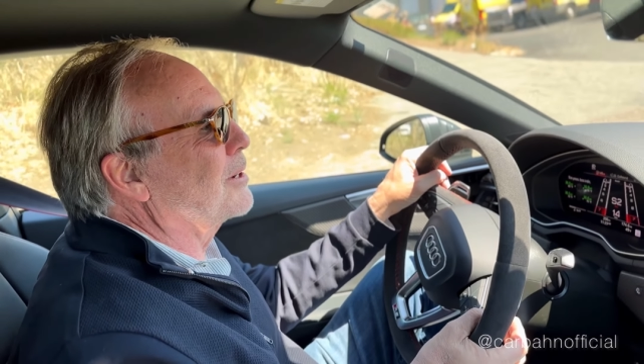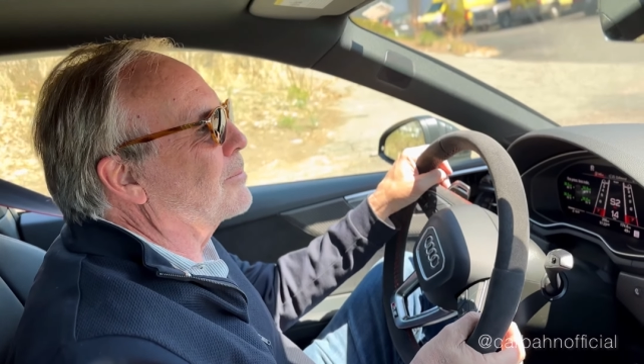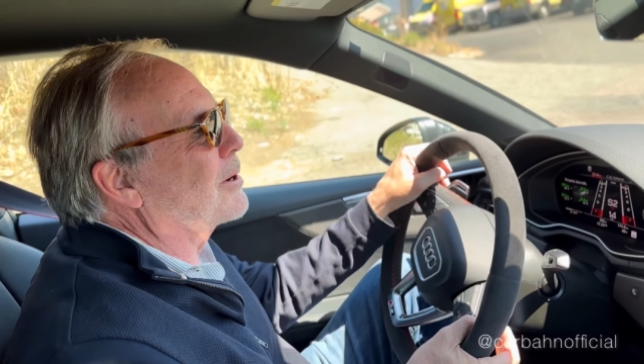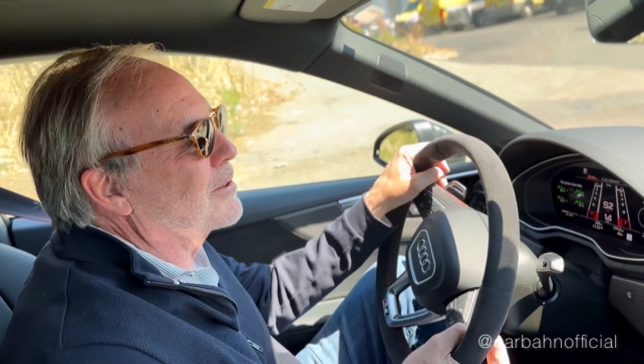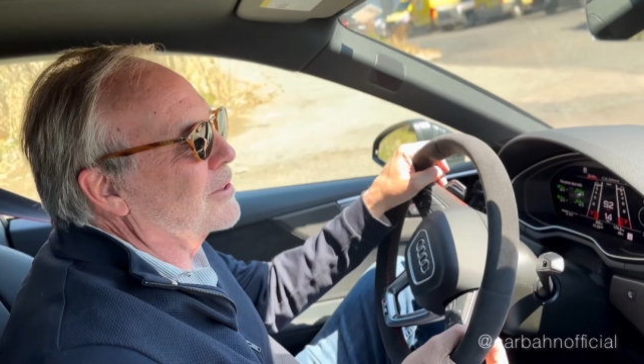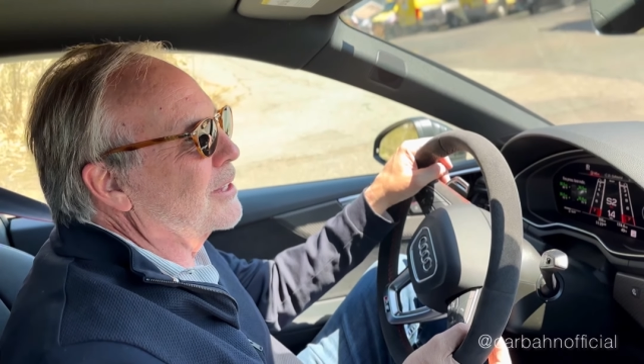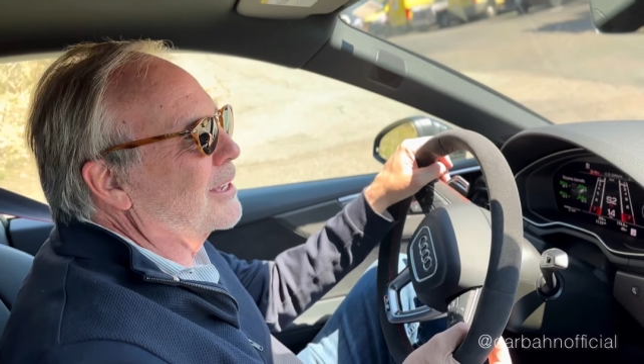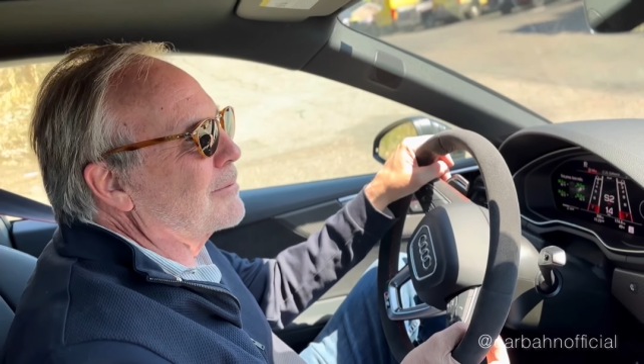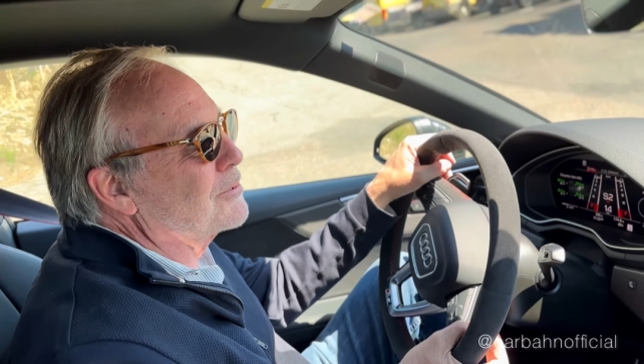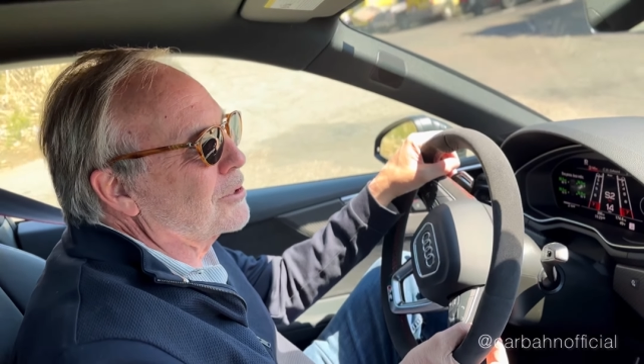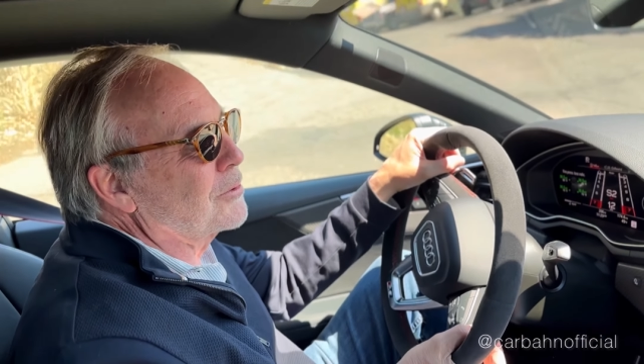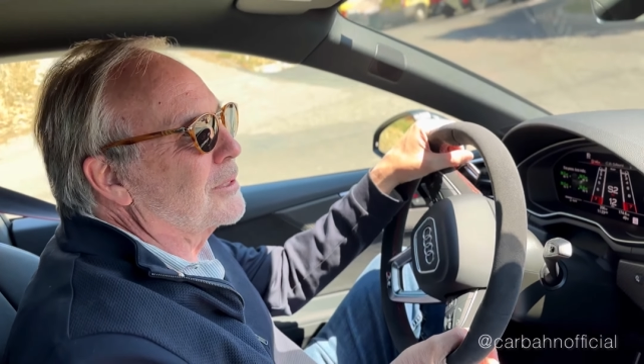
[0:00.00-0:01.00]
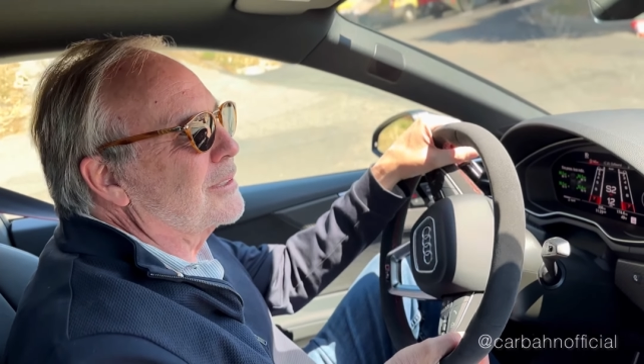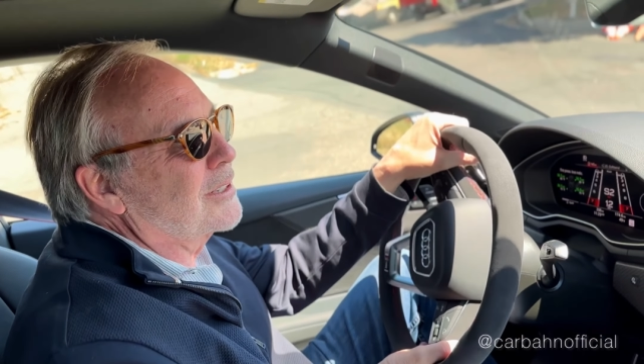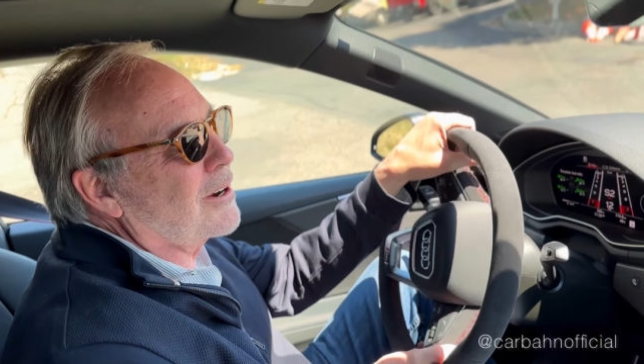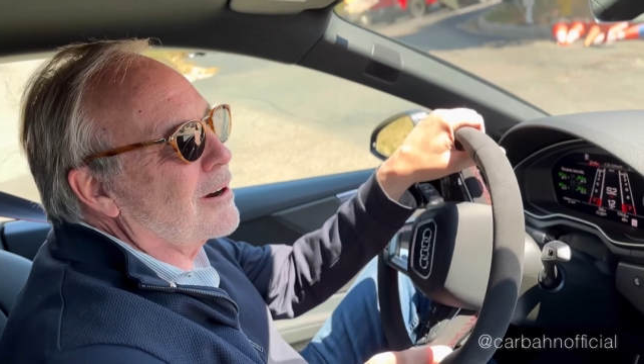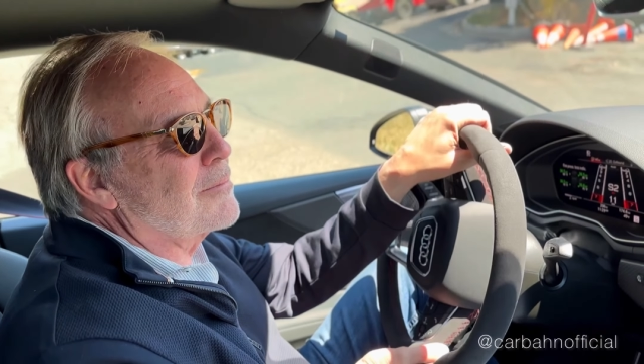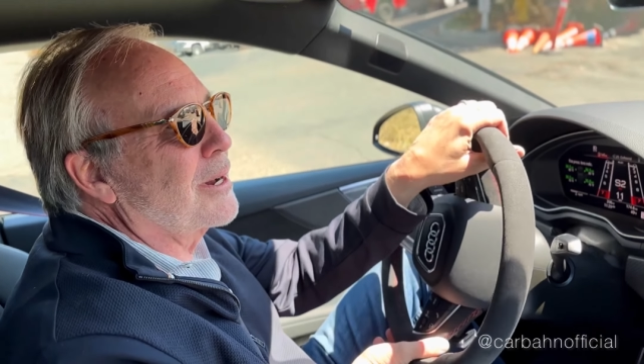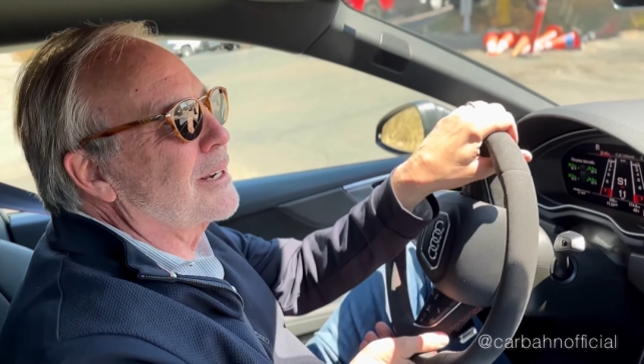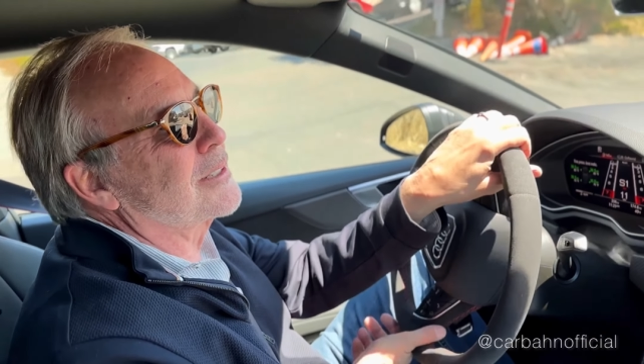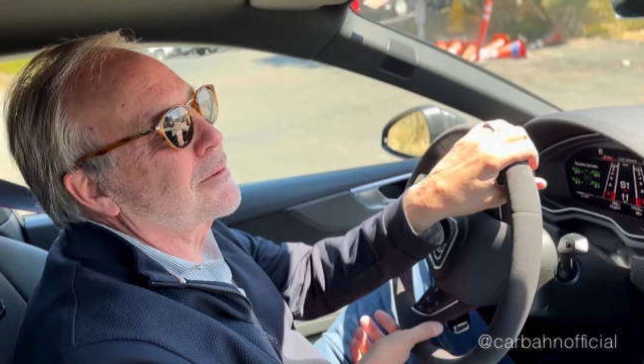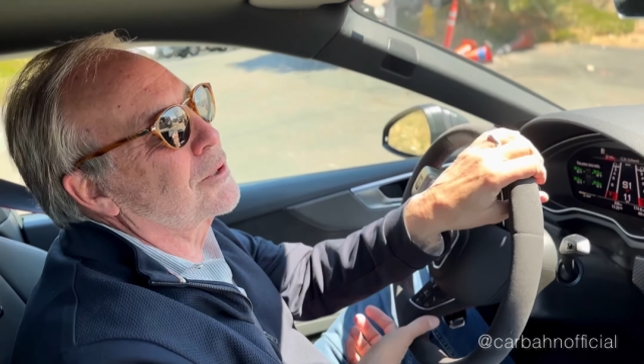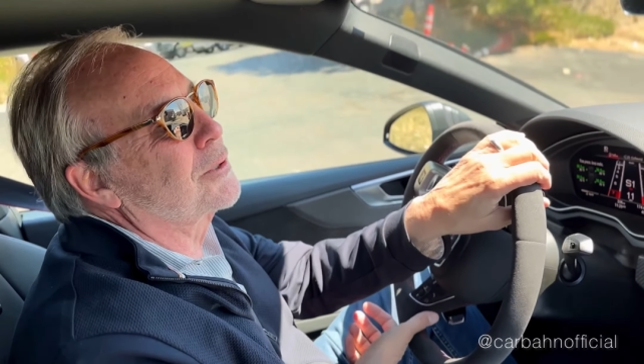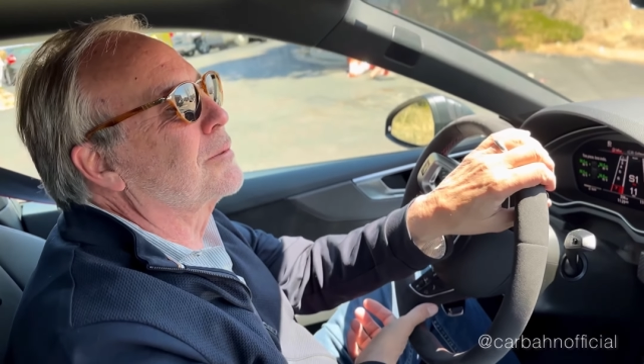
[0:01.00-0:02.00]
part of the thing I'm doing with CarBahn is
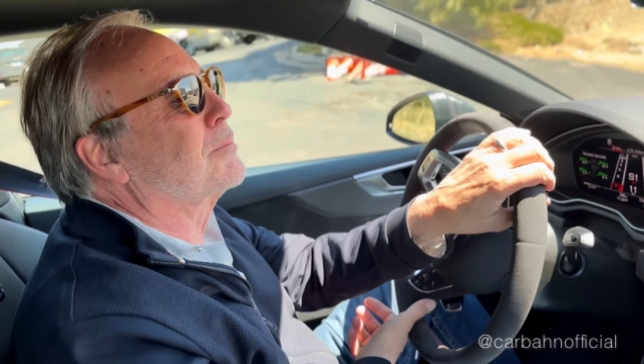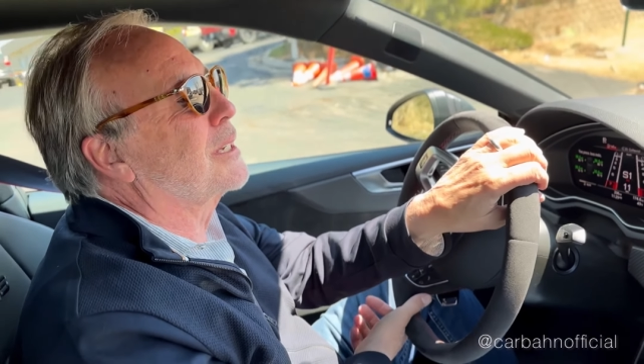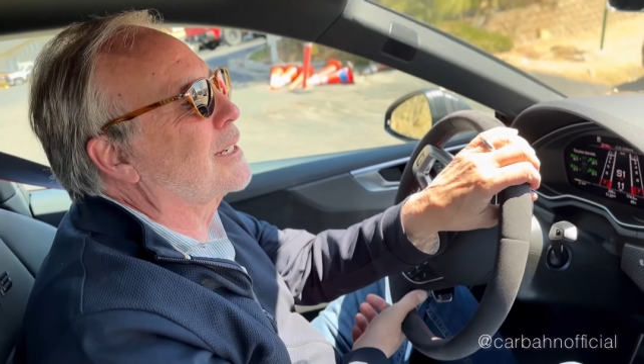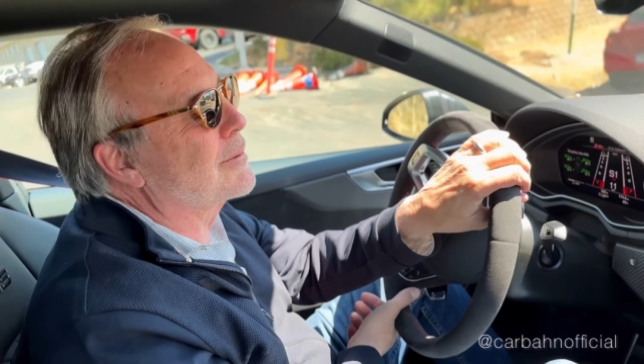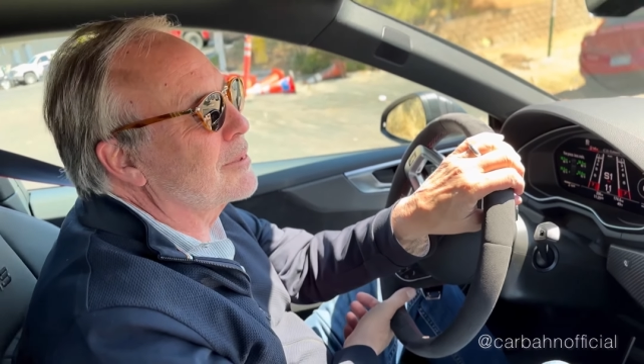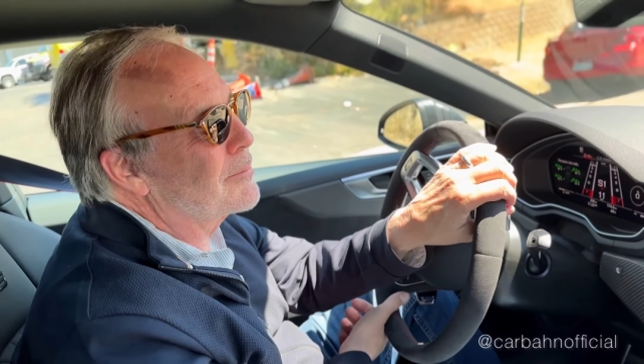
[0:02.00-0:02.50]
I'm doing BMW,